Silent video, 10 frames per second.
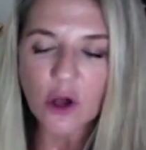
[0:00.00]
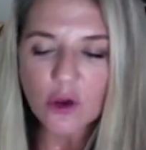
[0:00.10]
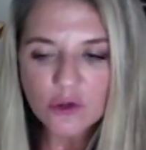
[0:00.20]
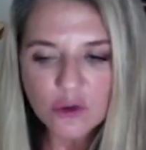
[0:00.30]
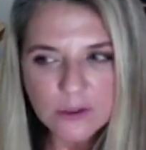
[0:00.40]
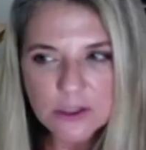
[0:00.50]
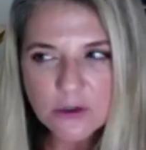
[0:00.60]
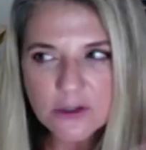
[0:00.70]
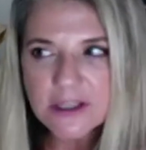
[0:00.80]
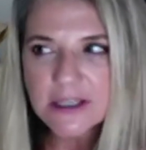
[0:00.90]
their own
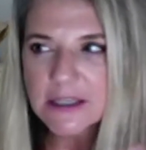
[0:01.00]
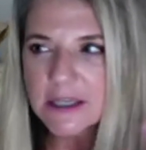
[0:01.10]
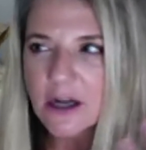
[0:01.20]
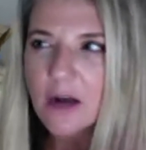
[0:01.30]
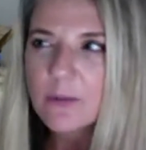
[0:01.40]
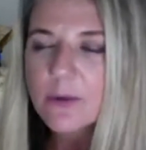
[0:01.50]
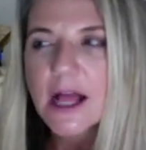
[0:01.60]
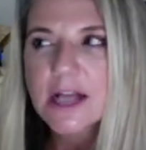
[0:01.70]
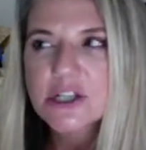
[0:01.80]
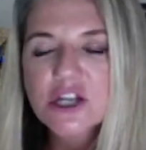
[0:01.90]
critical thinking,
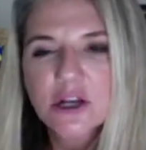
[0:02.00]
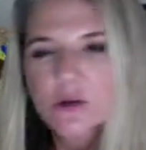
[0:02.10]
comprehension,